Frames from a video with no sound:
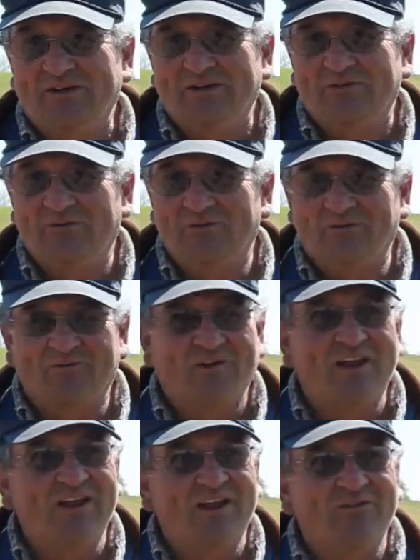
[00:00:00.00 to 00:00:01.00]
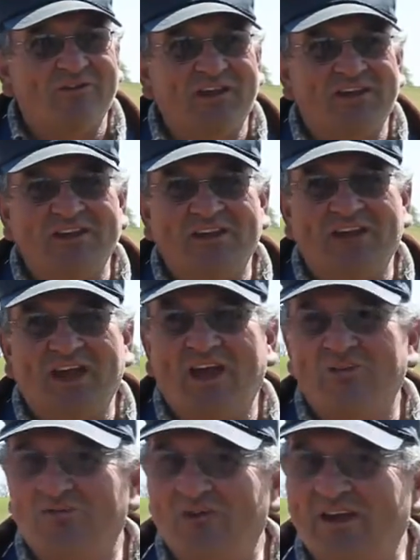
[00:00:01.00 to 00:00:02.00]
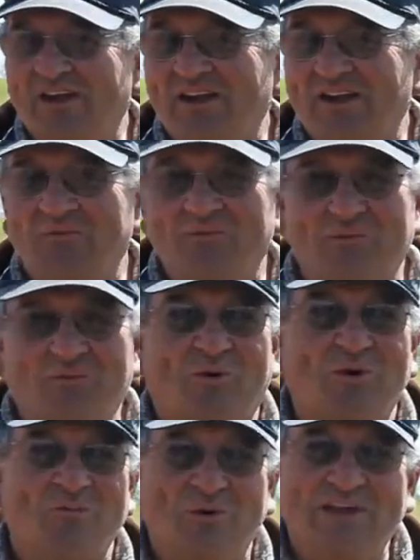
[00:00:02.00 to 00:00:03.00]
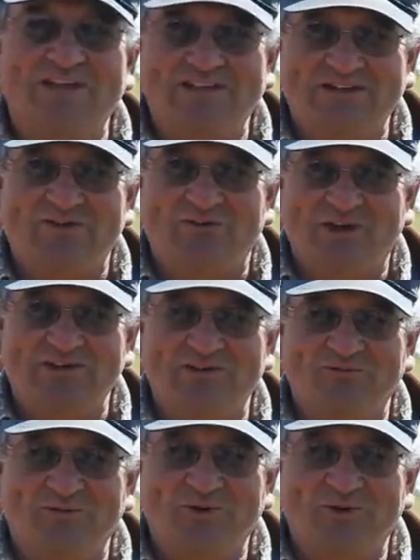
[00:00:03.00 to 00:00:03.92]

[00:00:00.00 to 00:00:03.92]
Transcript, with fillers: we were feeding everything that the cows were getting, and it was a pretty bleak situation.